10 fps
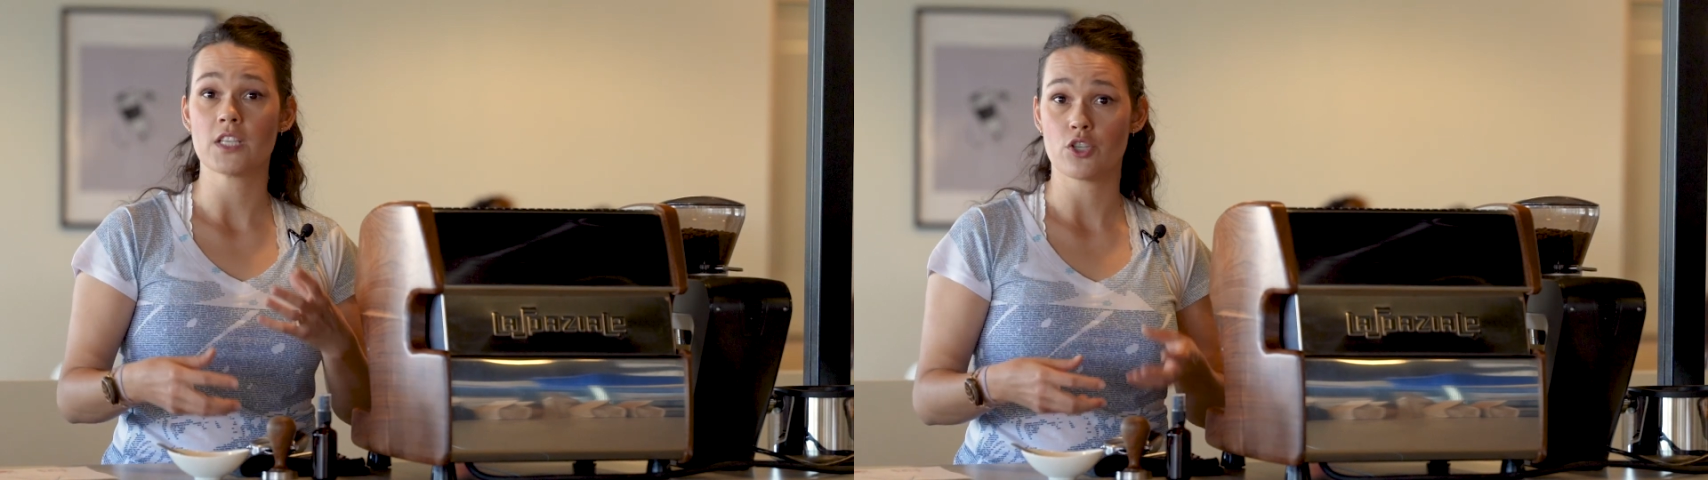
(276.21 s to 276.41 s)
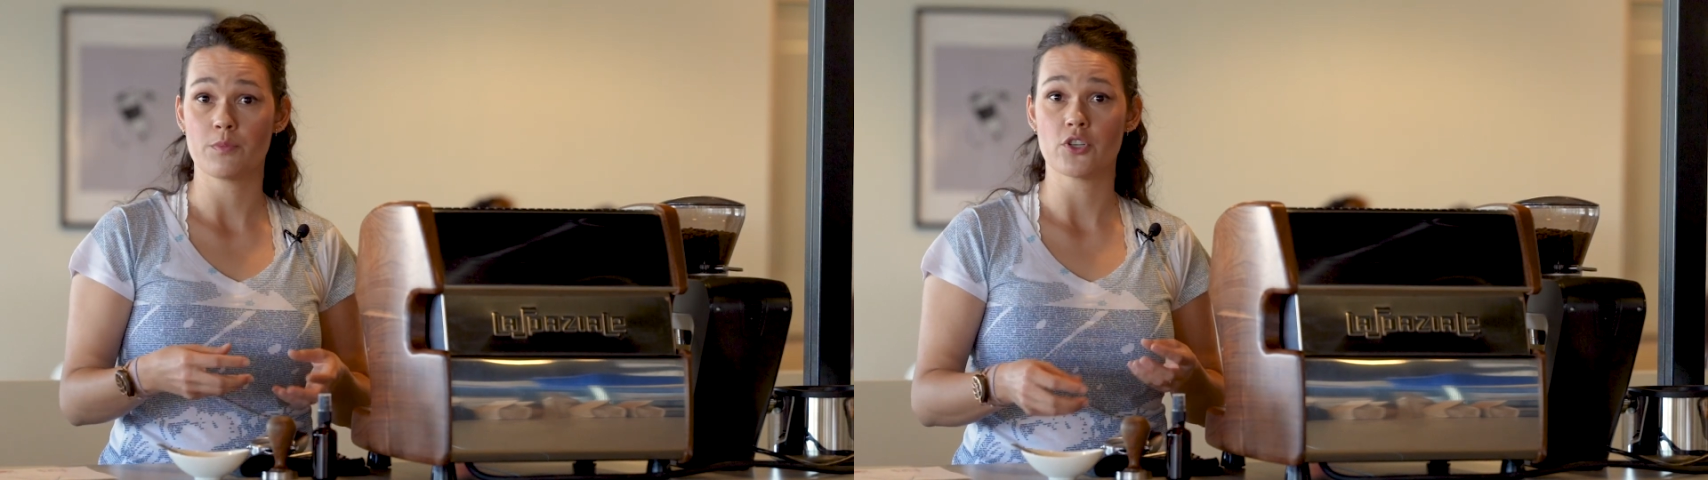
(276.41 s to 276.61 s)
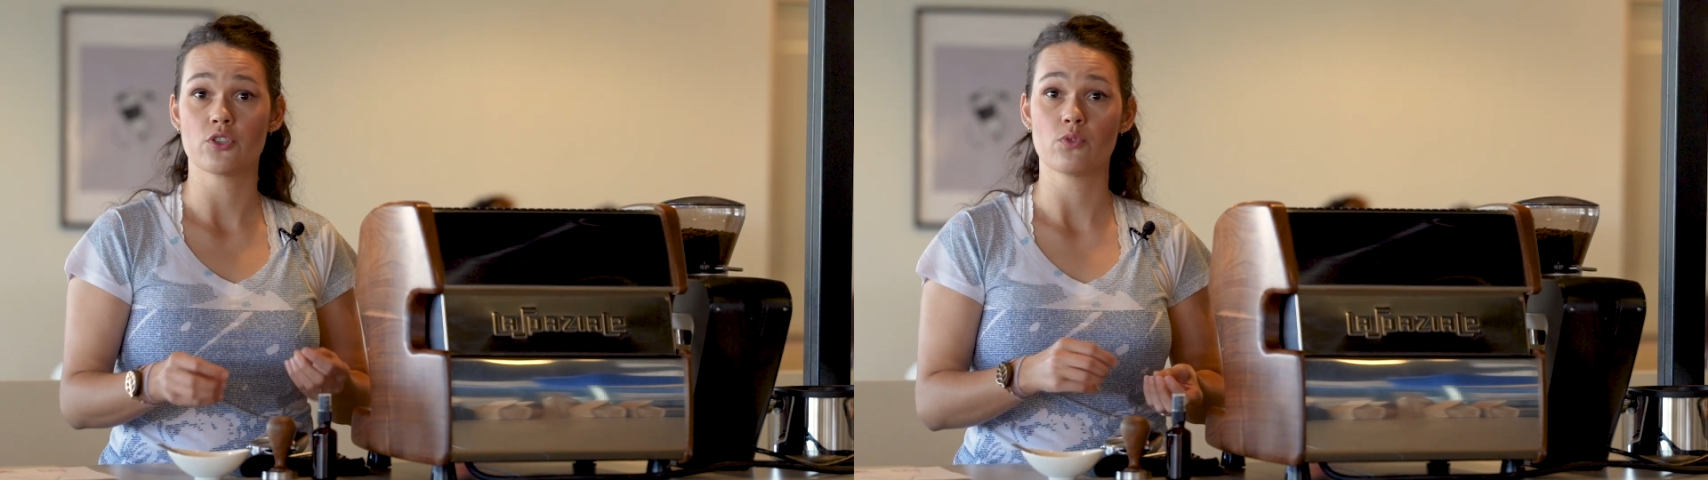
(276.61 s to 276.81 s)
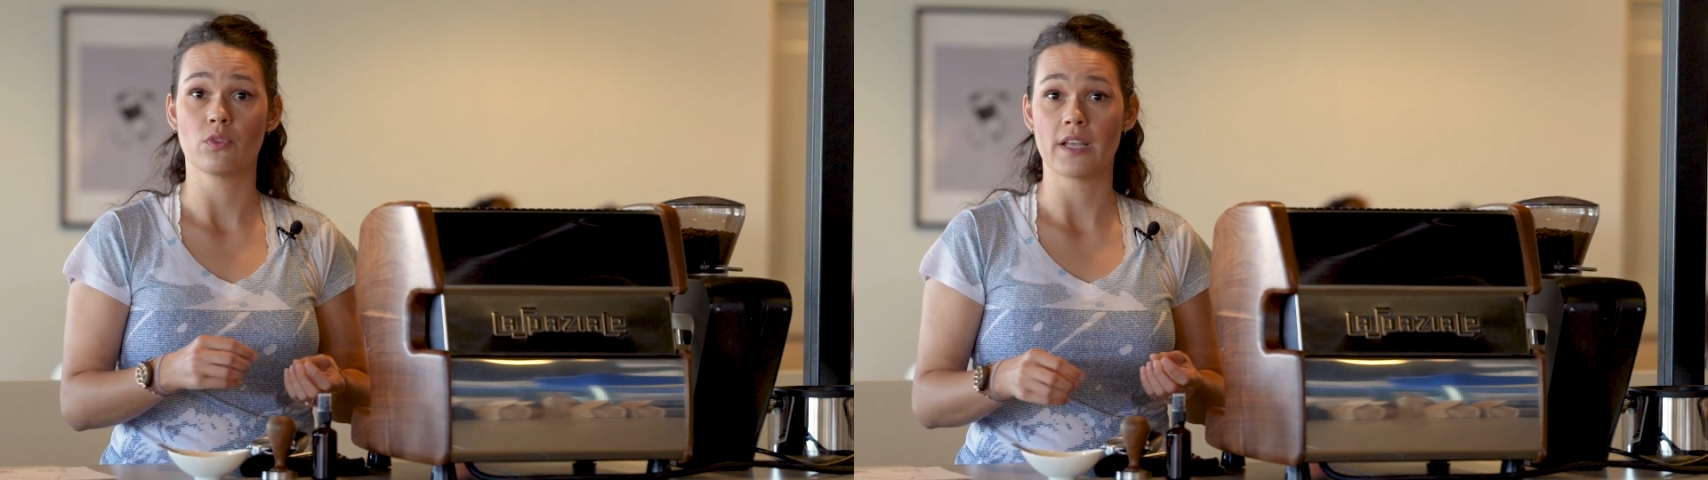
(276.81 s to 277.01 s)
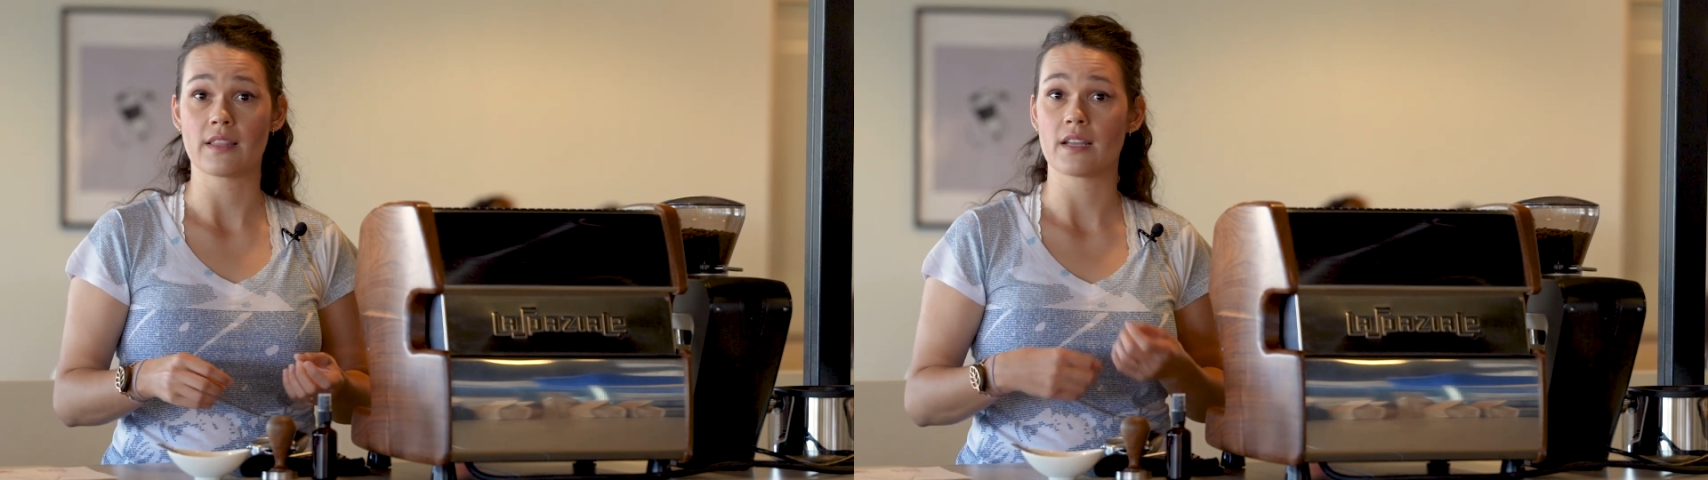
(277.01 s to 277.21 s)
distribution
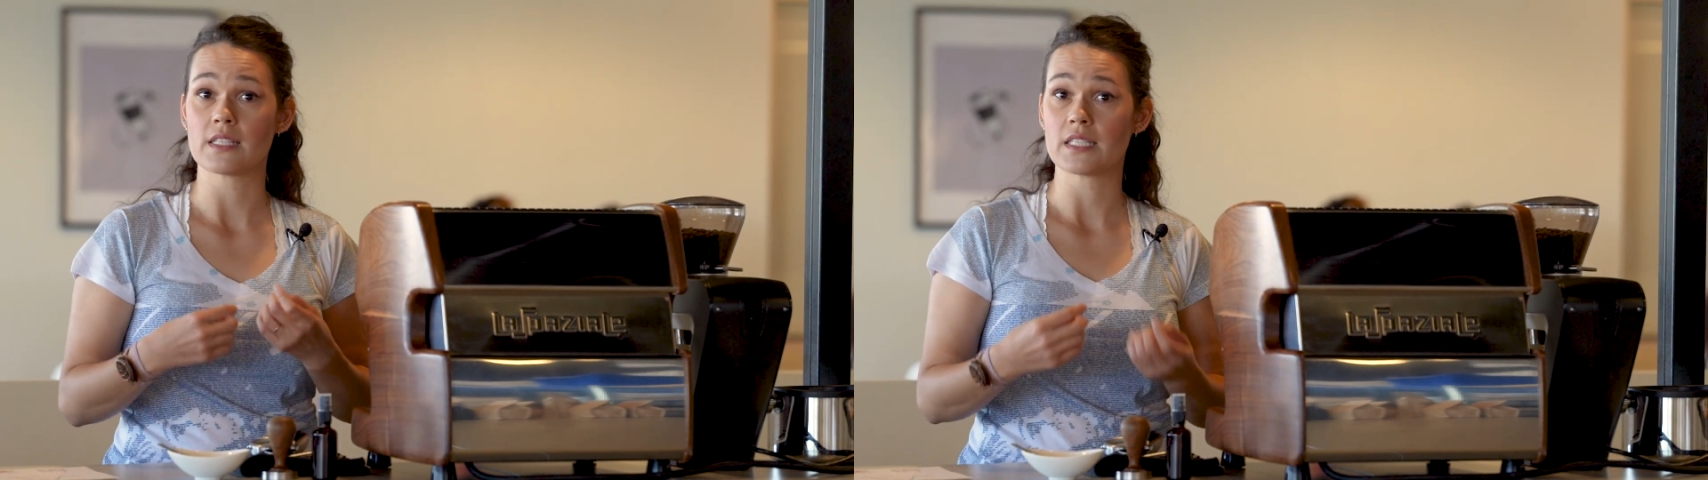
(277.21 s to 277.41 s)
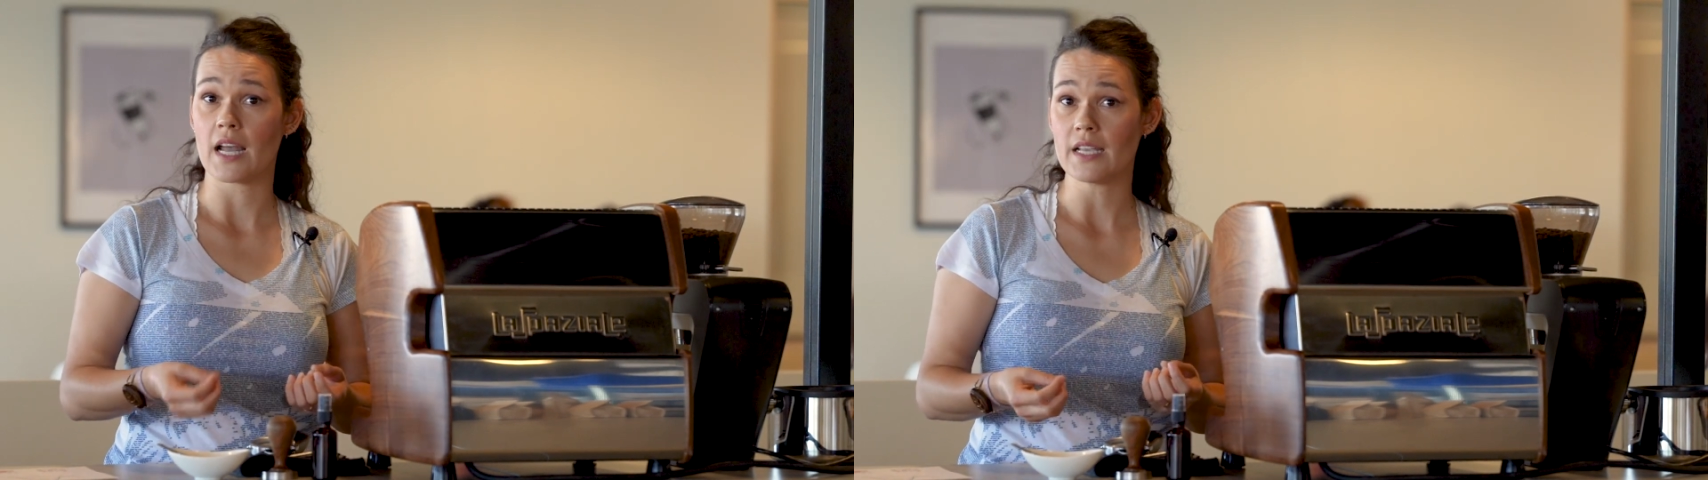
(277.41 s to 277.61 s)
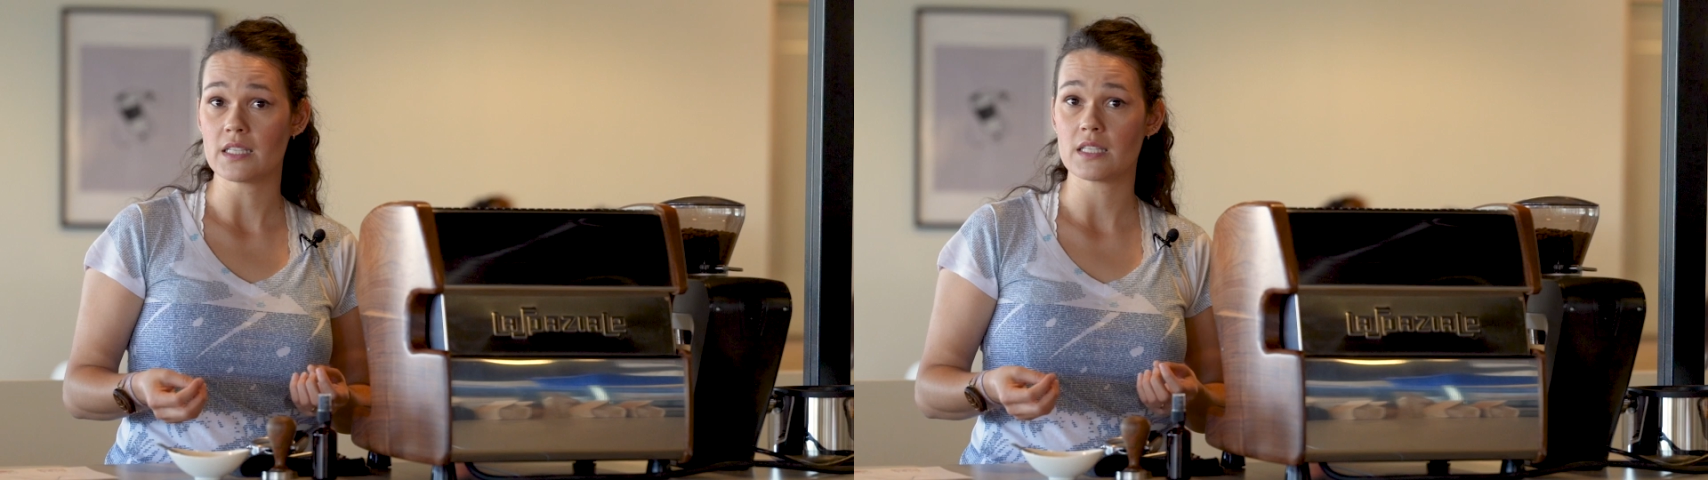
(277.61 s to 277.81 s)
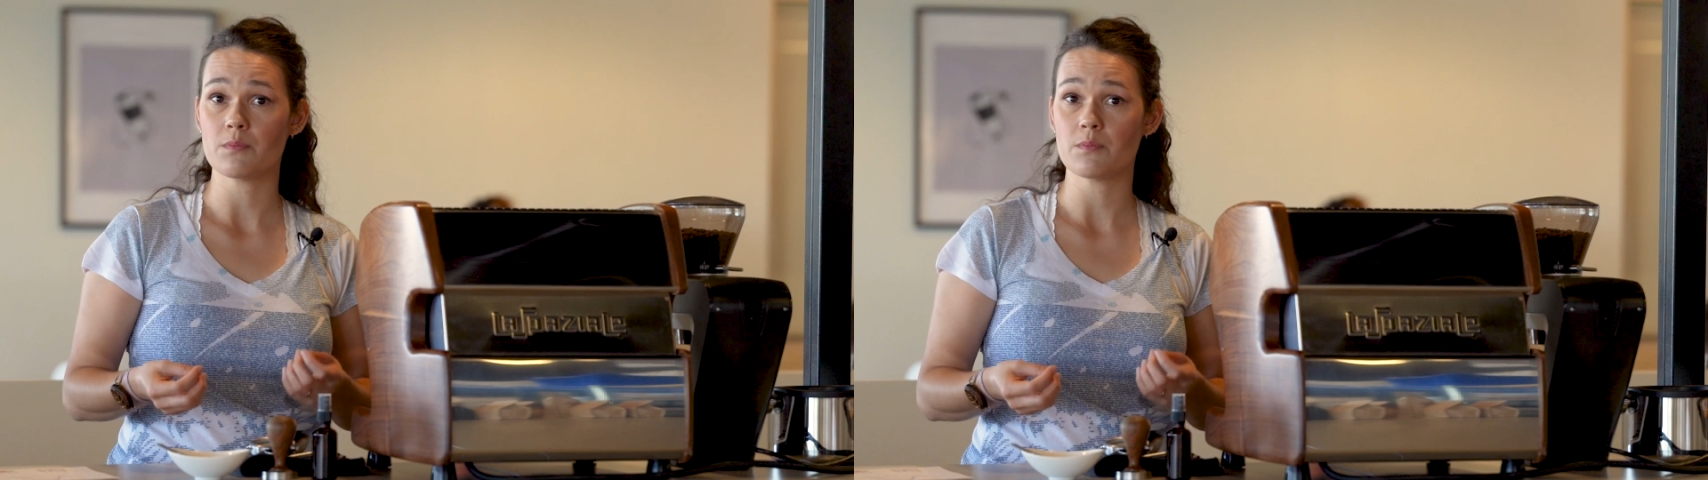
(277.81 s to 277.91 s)
tool like that is nice